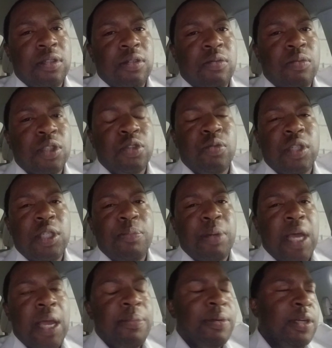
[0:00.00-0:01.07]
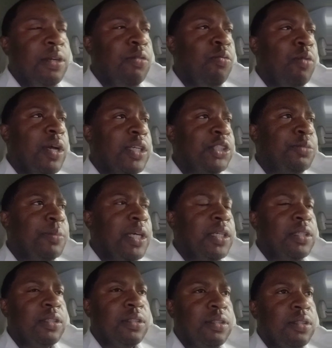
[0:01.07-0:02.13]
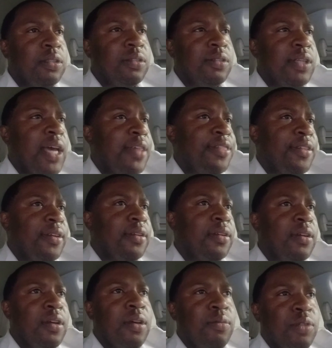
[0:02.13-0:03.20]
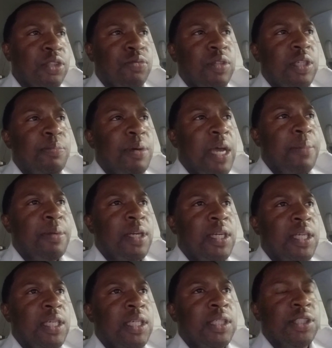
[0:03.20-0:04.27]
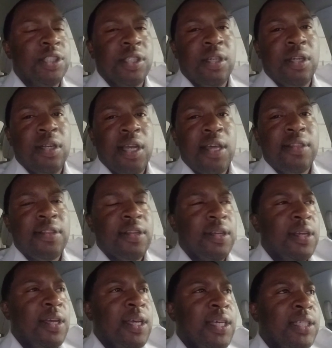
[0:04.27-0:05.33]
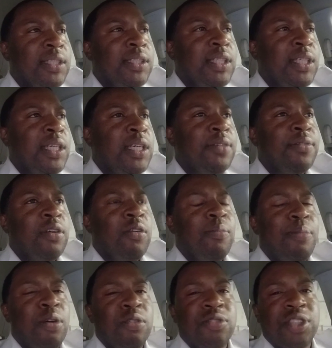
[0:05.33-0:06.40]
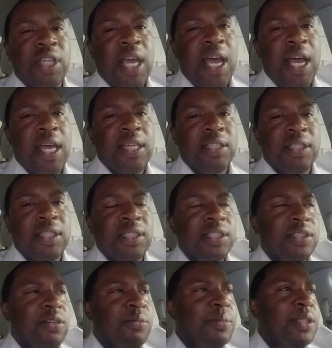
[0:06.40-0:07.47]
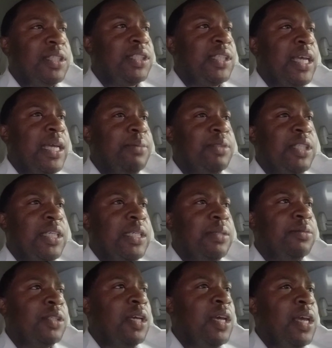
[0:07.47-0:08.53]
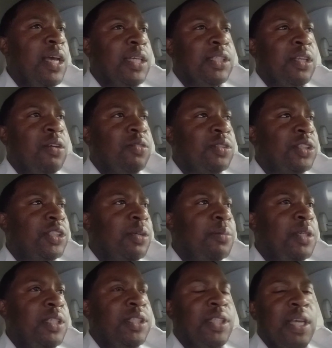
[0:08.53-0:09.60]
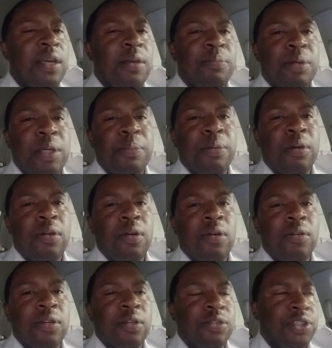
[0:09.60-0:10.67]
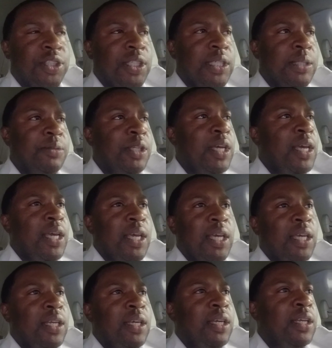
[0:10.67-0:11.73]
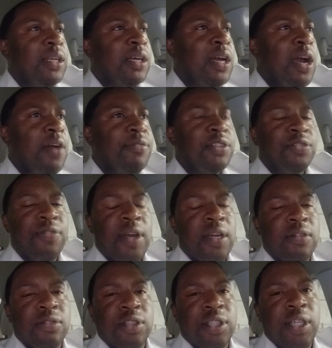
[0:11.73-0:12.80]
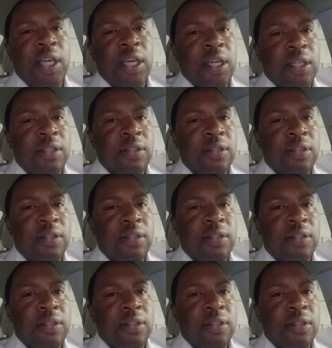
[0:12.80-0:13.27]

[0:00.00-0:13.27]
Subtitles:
What's really popping in the West, man? Nothing. What's really popping in the East? Nothing. It's even on both sides. And it's going to be the same teams as long as some of these same people are on those teams in the conference finals again.